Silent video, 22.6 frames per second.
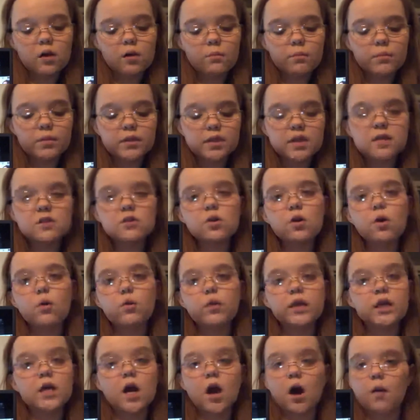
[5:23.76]
But these are
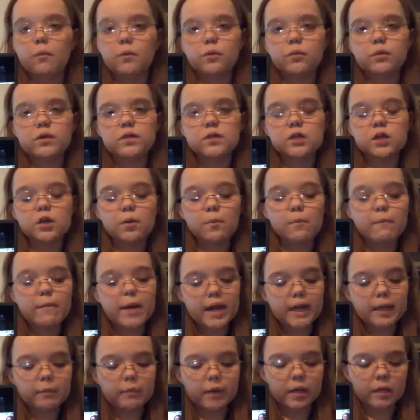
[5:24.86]
only common ones. There are
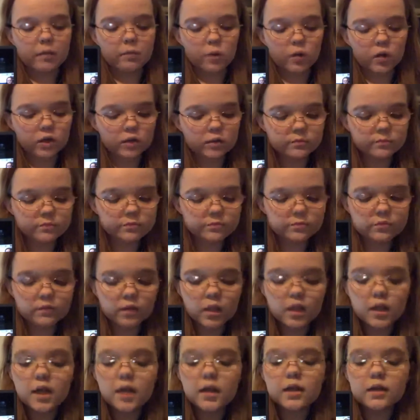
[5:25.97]
many, many more.
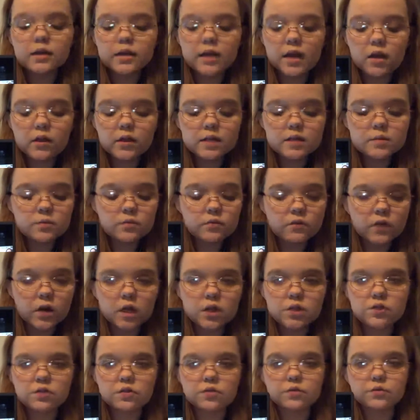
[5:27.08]
Now let's move
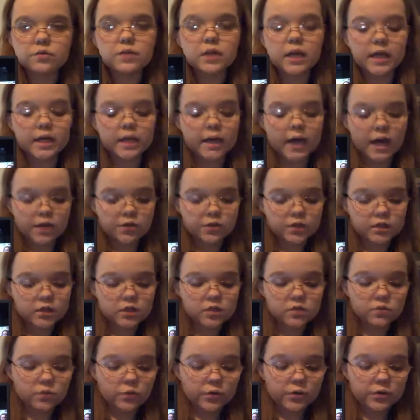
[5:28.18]
on to psychiatric
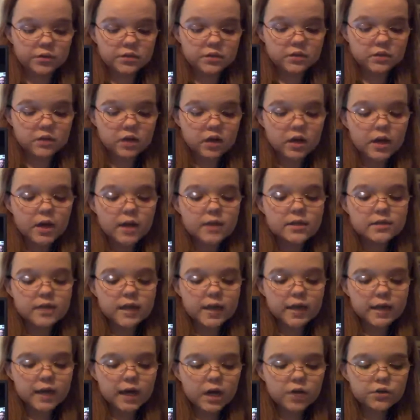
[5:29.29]
disorders.
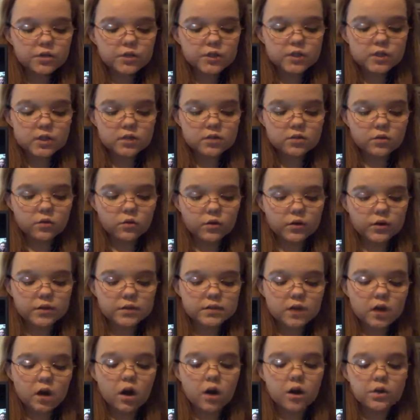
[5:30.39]
Psychiatric disorders
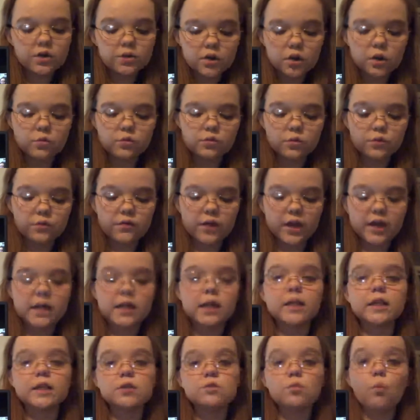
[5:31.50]
are known to affect at
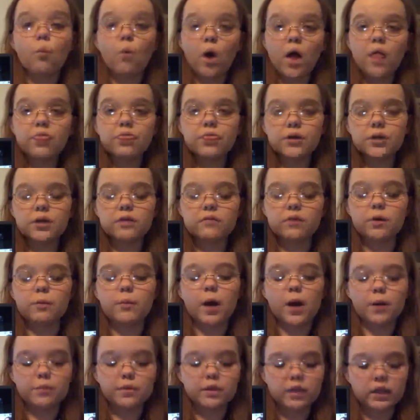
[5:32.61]
least 1/3 of our
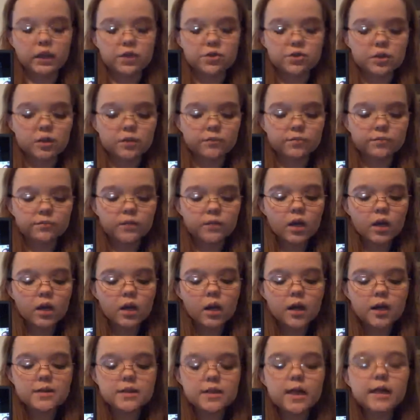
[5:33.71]
population.
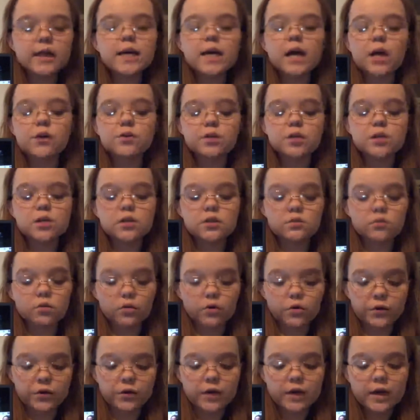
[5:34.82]
A psychiatric
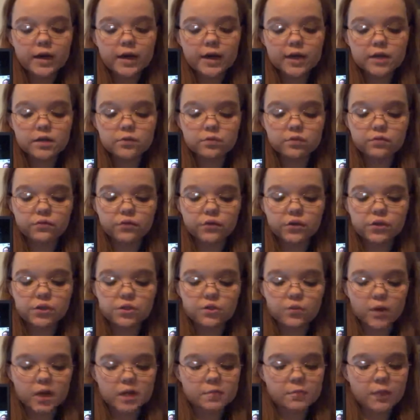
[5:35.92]
disorder is referred
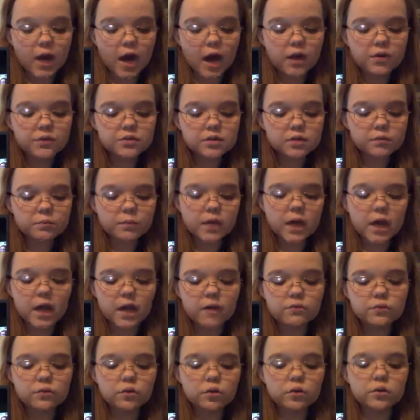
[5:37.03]
to as patterns of
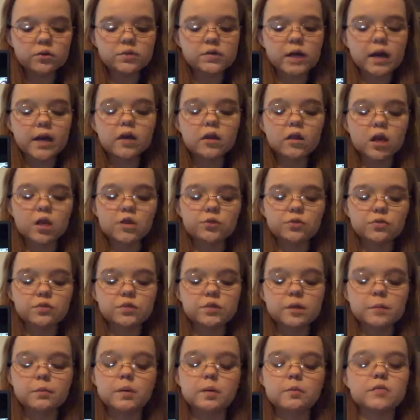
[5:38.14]
behavioral or psychological
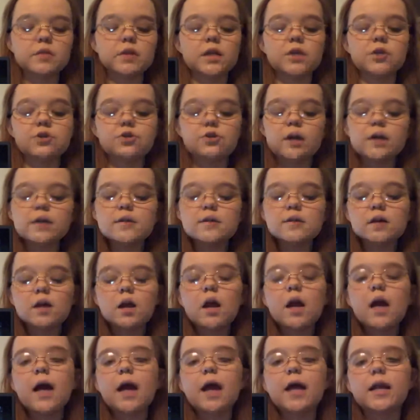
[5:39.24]
symptoms that stress
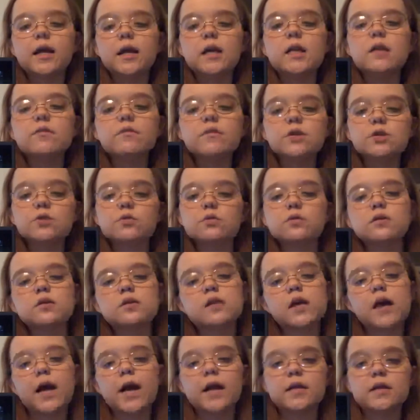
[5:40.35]
an individual's
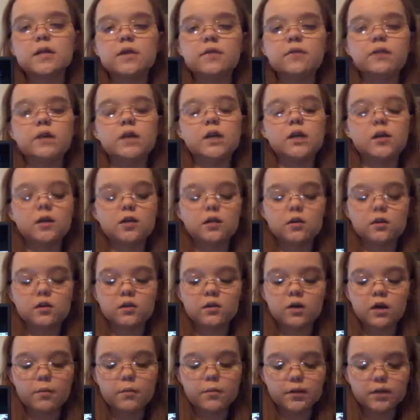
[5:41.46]

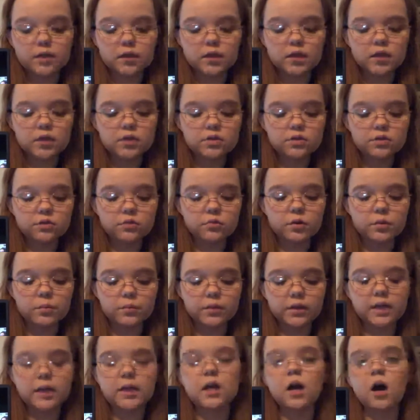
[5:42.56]
ability to
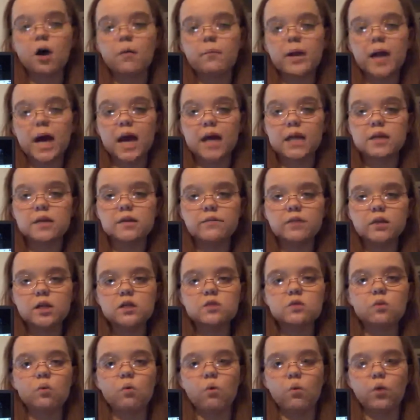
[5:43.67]
complete common
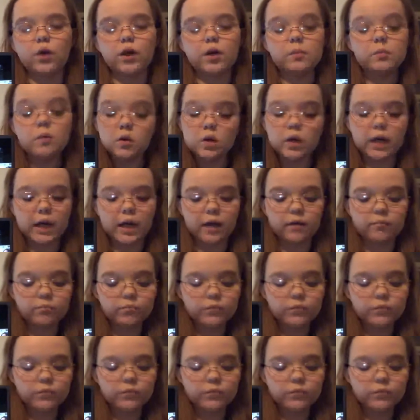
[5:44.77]
activities or communicate.